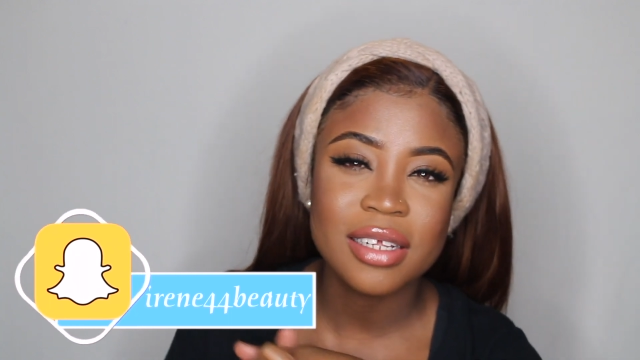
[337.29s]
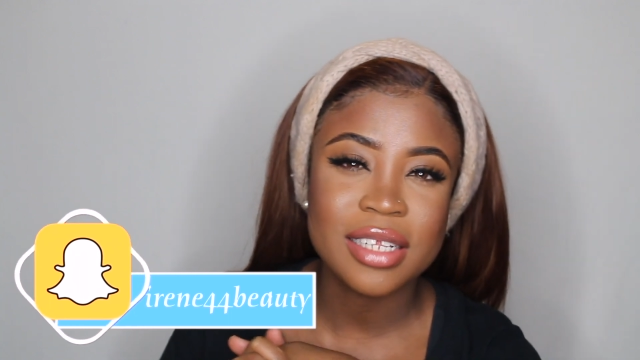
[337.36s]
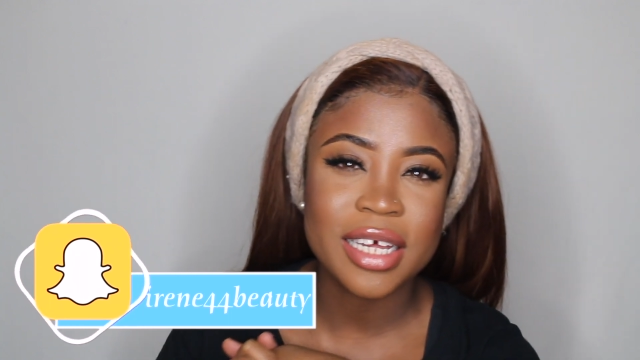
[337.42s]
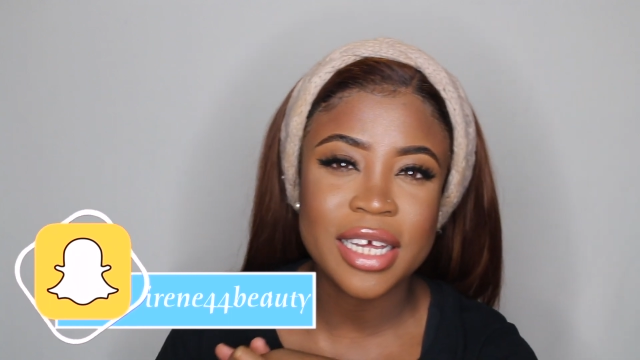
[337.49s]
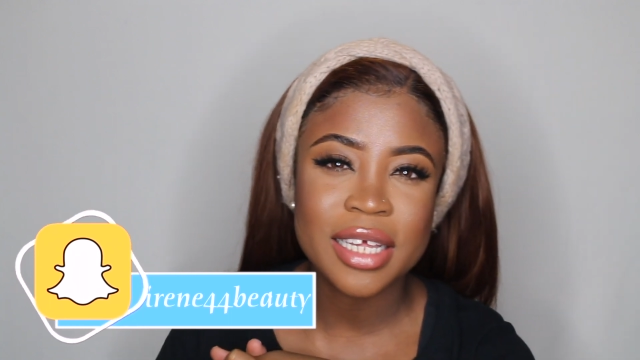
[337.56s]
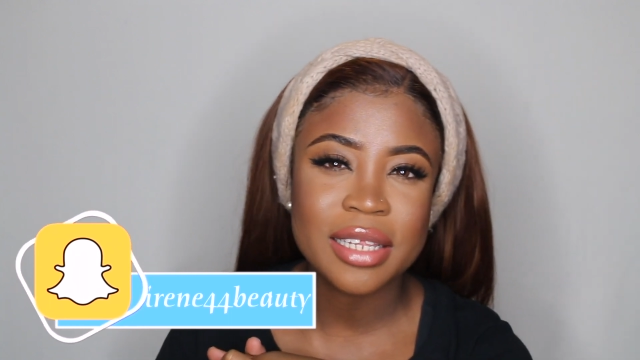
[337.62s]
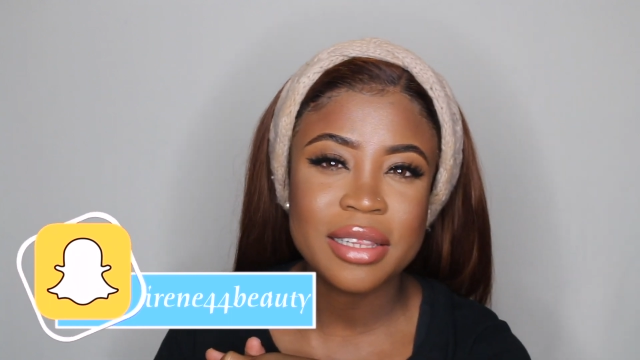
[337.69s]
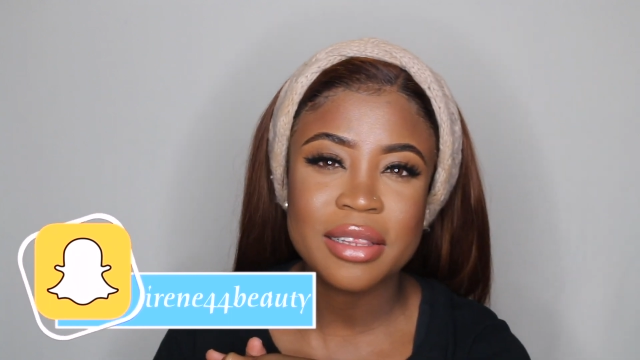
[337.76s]

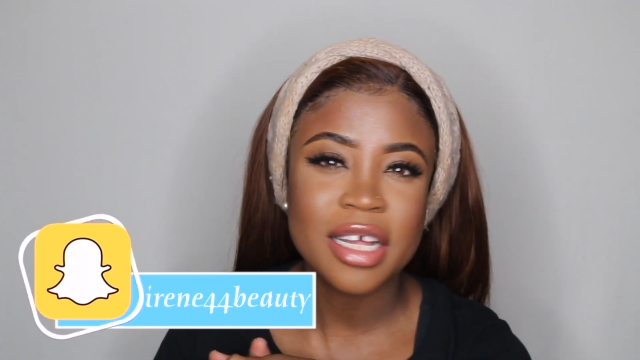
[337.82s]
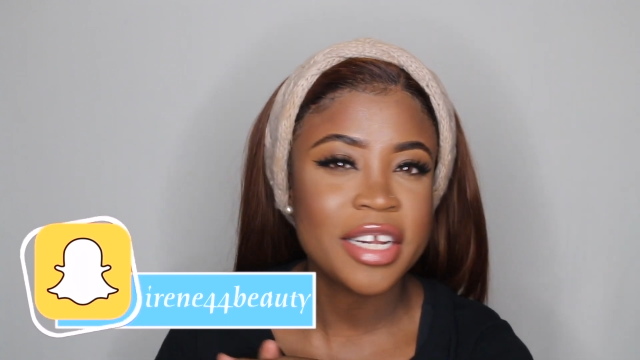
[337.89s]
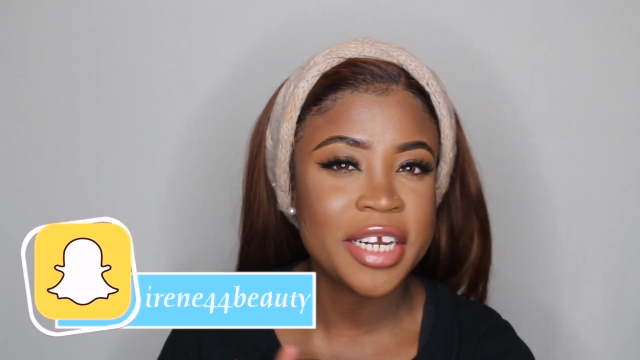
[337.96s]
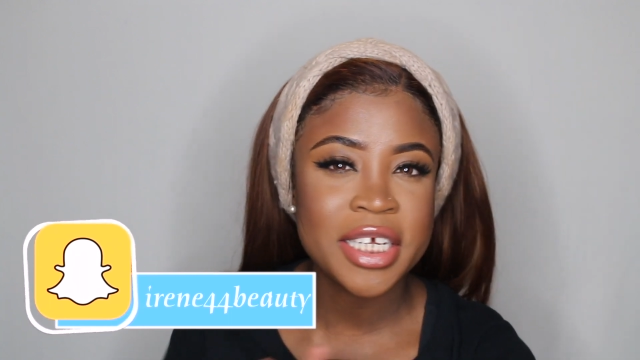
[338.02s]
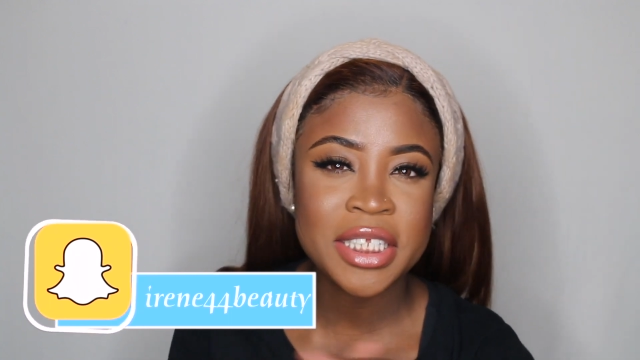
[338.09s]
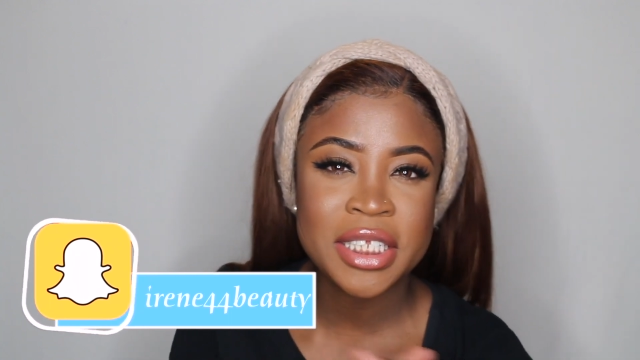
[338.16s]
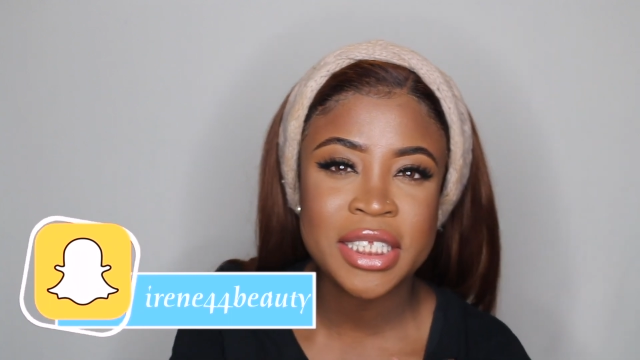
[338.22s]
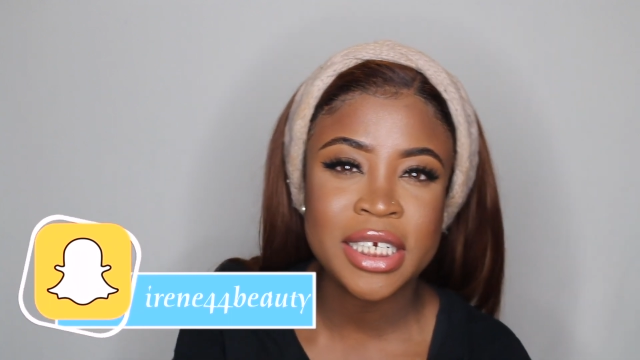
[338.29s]
like
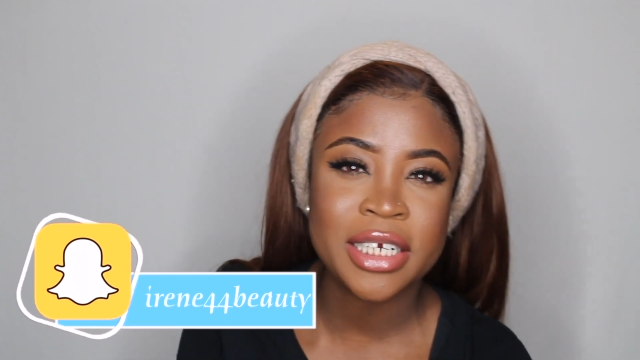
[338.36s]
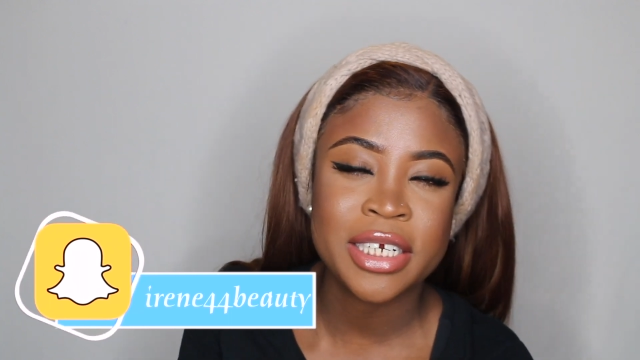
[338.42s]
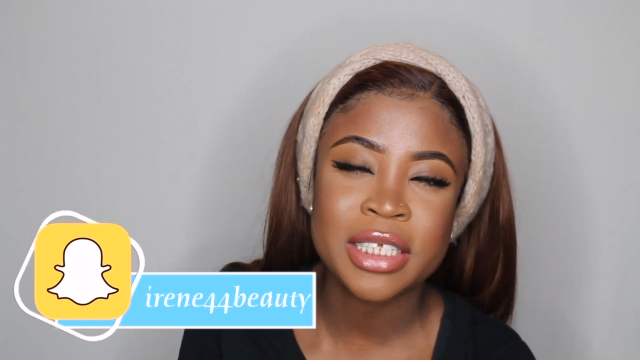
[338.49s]
unnecessary,